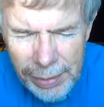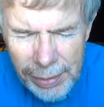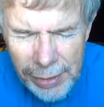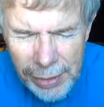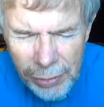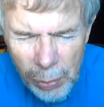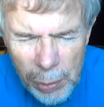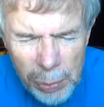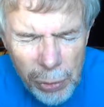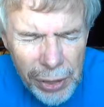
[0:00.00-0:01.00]
And as we
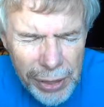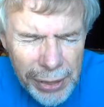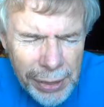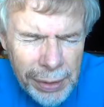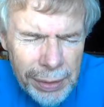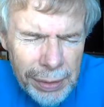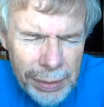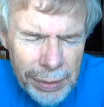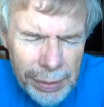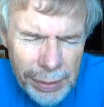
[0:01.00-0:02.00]
pray,
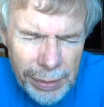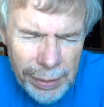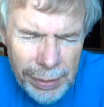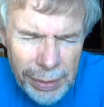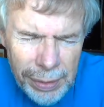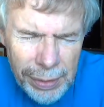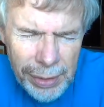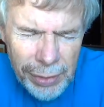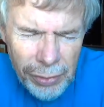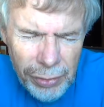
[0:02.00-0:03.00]

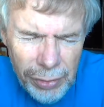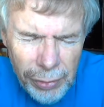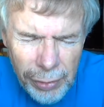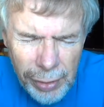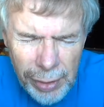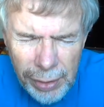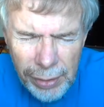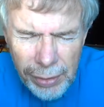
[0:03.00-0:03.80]
let's just think